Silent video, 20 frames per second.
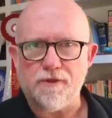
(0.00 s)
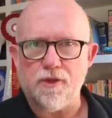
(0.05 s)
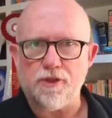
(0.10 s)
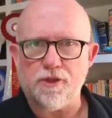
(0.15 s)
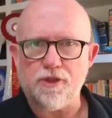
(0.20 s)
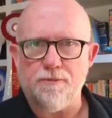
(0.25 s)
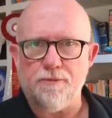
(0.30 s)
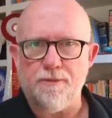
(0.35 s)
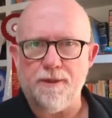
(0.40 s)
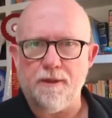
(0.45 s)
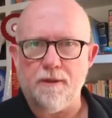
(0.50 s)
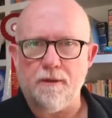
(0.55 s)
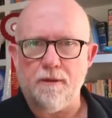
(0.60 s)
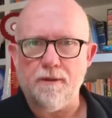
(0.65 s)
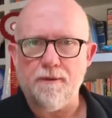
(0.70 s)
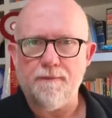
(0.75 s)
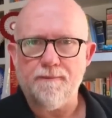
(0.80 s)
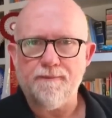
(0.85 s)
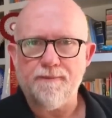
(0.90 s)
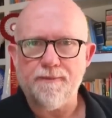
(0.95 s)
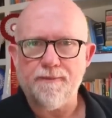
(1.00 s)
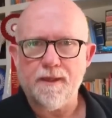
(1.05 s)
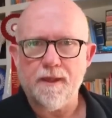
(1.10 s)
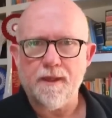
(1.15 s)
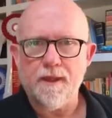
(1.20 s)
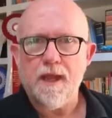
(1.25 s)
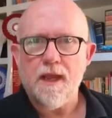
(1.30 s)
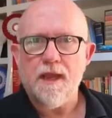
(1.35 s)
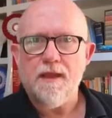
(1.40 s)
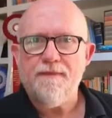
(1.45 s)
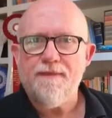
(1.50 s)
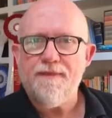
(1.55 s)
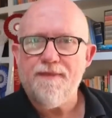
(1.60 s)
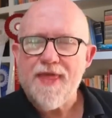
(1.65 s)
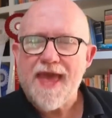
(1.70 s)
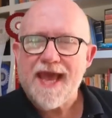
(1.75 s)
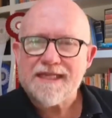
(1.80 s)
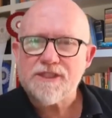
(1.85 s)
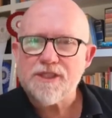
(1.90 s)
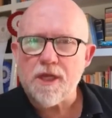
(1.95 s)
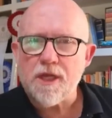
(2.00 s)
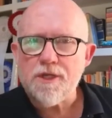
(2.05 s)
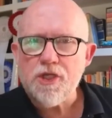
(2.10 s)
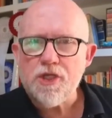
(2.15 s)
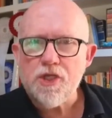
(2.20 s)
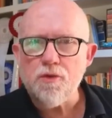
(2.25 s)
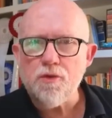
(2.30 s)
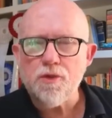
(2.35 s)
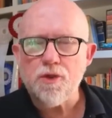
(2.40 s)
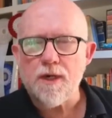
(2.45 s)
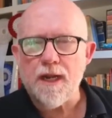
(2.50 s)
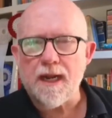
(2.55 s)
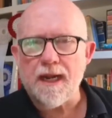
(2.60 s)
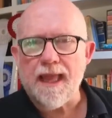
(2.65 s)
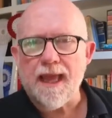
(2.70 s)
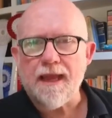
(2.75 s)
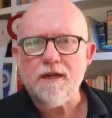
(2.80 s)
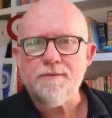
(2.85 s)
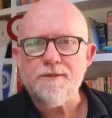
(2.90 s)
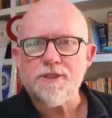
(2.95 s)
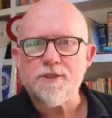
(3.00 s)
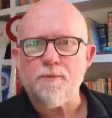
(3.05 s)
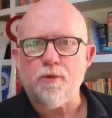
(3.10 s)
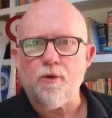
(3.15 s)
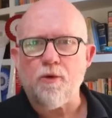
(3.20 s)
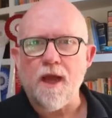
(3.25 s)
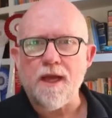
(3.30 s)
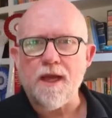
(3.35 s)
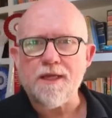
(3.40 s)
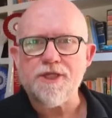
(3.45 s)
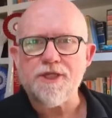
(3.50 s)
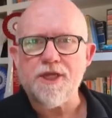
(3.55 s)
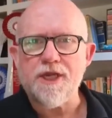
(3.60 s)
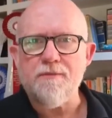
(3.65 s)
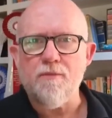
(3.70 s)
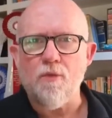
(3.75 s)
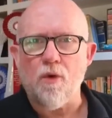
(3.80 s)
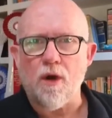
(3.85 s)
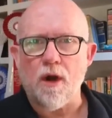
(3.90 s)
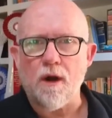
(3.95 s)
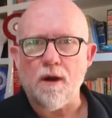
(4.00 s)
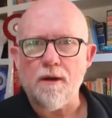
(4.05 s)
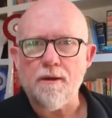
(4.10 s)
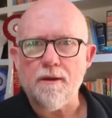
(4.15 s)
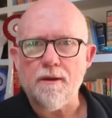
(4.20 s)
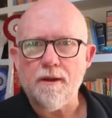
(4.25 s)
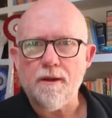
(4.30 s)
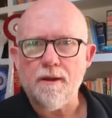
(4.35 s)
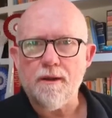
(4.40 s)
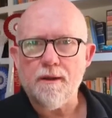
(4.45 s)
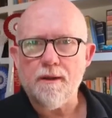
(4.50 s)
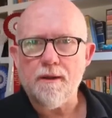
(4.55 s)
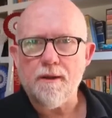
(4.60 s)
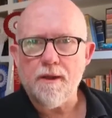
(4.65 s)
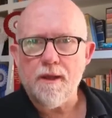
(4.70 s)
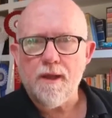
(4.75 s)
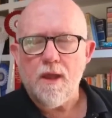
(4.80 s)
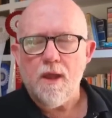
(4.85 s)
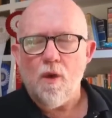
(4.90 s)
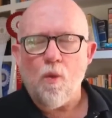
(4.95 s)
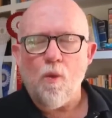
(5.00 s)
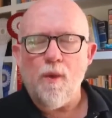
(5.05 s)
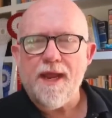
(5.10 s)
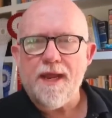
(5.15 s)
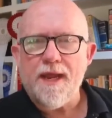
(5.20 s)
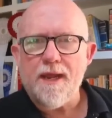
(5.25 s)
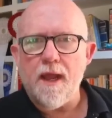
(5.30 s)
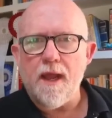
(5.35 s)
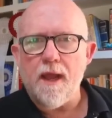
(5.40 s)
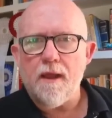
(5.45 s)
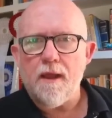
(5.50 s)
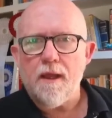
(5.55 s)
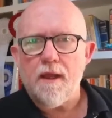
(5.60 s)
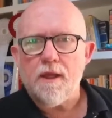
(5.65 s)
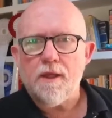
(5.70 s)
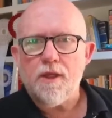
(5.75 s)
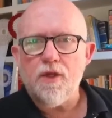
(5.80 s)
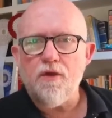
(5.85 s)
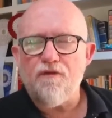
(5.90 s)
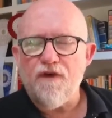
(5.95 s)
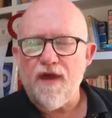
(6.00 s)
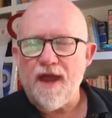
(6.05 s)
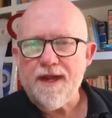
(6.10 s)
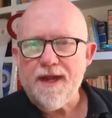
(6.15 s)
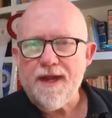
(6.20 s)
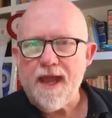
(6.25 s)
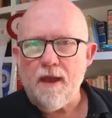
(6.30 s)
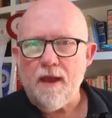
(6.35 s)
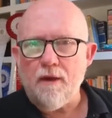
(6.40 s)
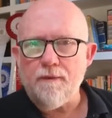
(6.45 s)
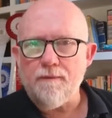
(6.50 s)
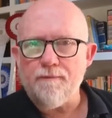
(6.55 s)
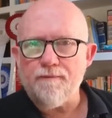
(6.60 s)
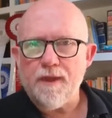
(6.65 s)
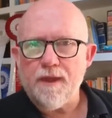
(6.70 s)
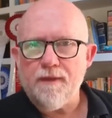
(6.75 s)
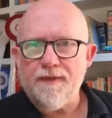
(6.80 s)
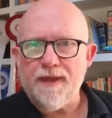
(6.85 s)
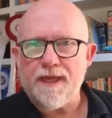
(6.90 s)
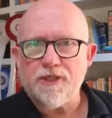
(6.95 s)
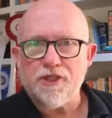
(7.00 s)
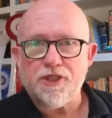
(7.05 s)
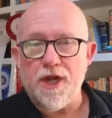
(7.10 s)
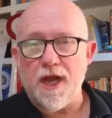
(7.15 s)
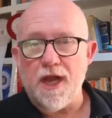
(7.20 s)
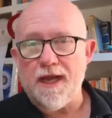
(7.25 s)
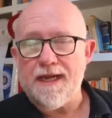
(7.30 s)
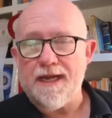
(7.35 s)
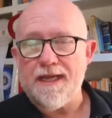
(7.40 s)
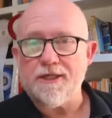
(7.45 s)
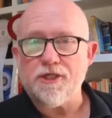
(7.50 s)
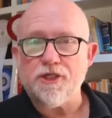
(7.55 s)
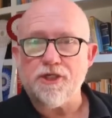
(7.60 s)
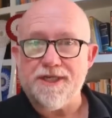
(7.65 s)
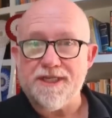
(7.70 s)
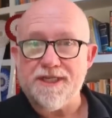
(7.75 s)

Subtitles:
"You are weak. You are impotent," Wilson said, calling Trump out for his lies and inability to handle